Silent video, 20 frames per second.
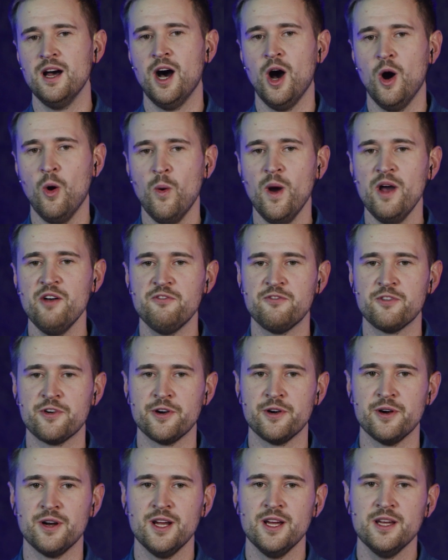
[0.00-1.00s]

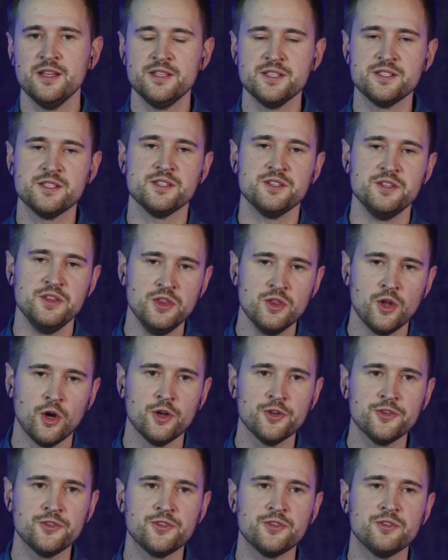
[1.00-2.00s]
However, this is
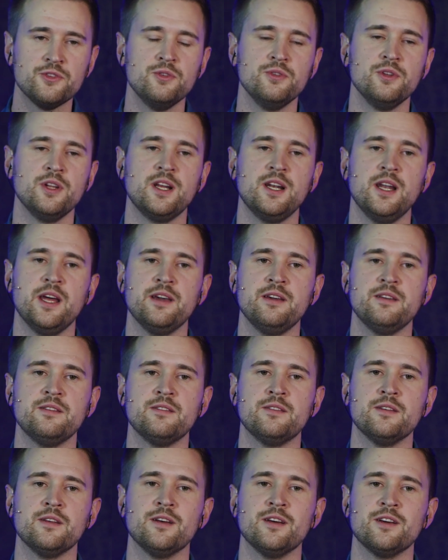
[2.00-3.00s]
not to
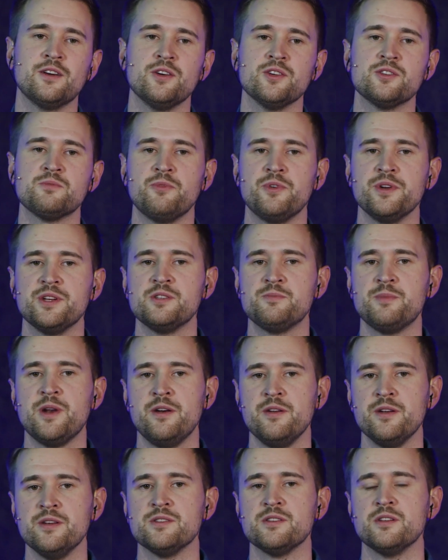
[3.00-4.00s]
neglect customer
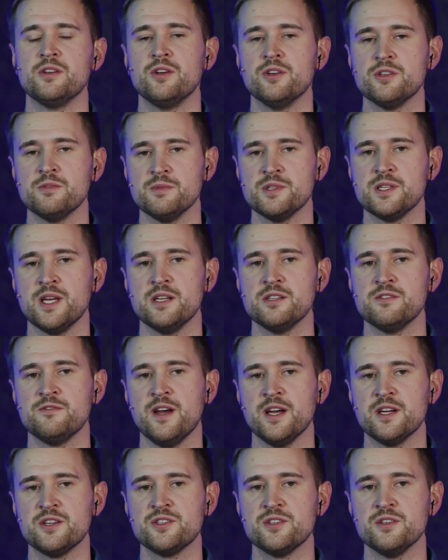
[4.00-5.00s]
experience and customer
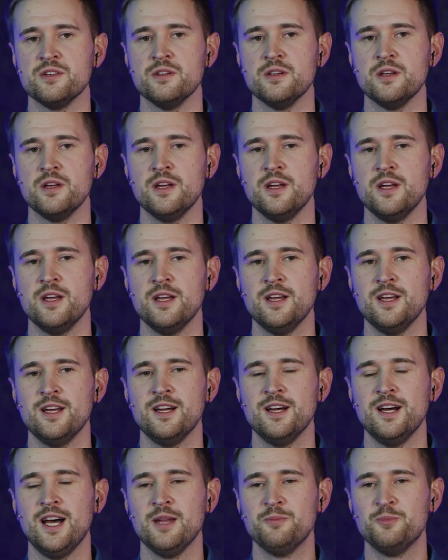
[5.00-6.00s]
satisfaction.
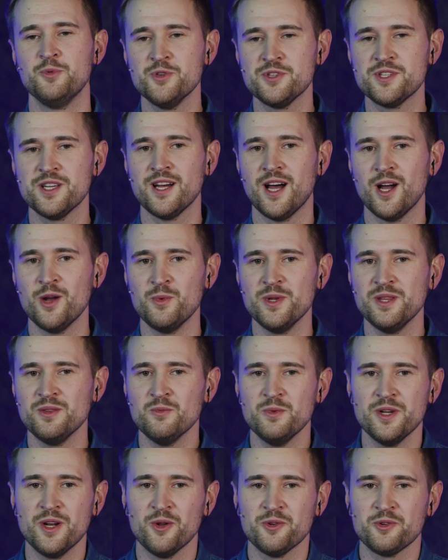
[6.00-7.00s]
At Boost AI,
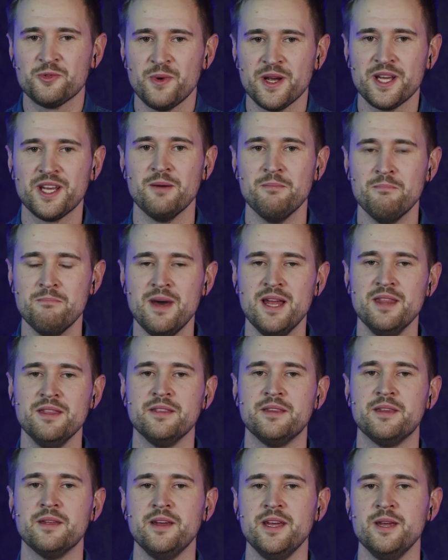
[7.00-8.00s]
we don't
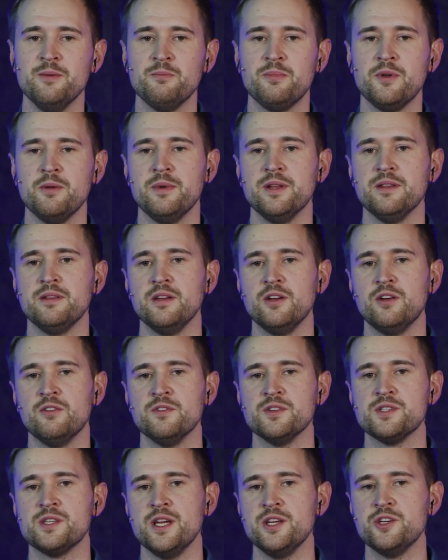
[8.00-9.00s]
recommend implementing
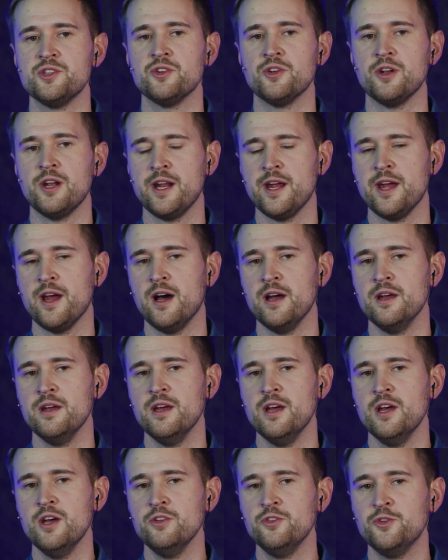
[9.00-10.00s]
conversational AI